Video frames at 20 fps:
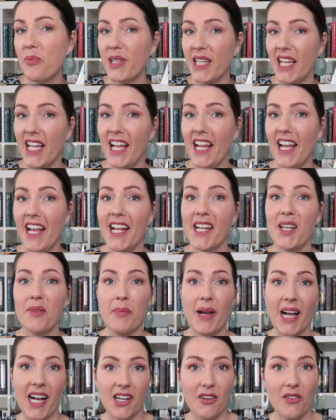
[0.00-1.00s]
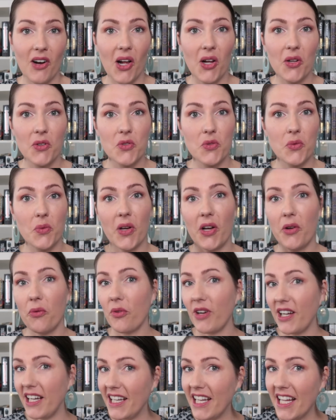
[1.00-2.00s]
play in the background while
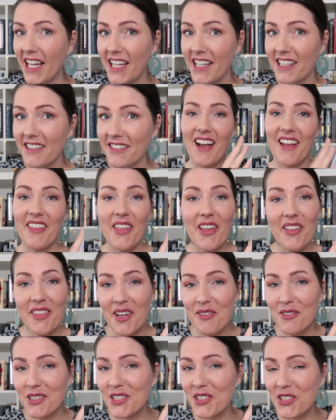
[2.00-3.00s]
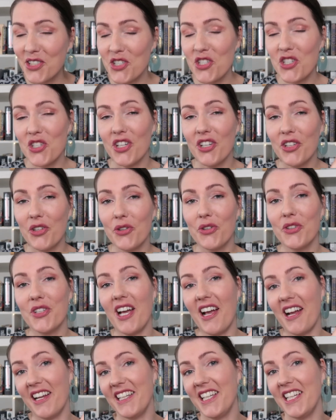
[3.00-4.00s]
reading. I thought that was such a good
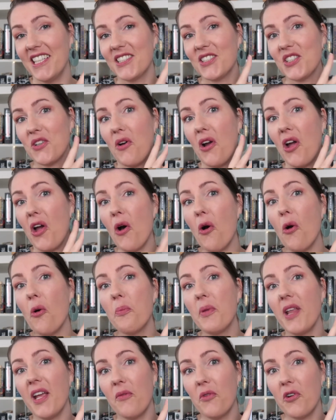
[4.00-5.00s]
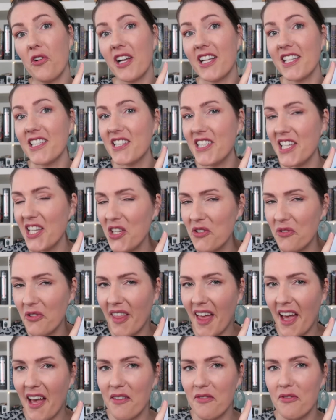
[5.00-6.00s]
idea, so I hope they will continue
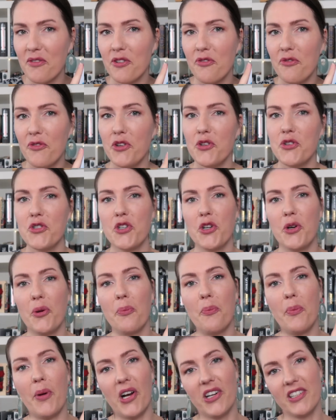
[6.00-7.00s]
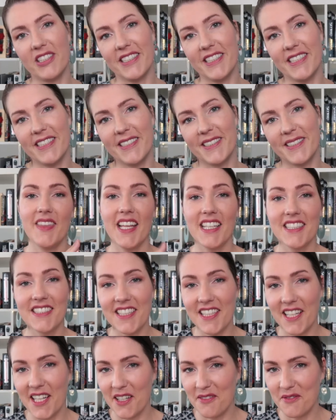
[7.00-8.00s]
that for future boxes. Next
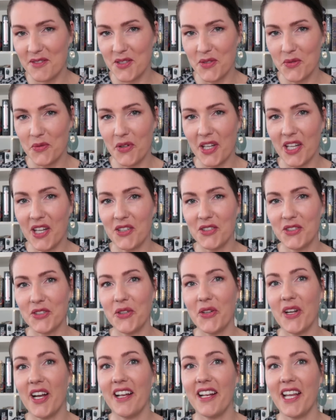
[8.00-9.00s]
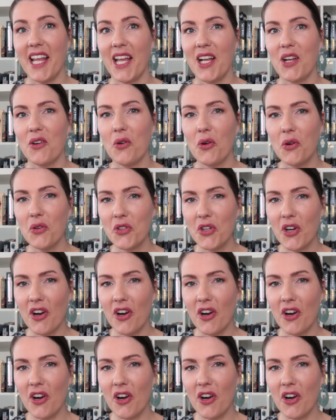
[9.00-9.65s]
to the gifts, we also got a quote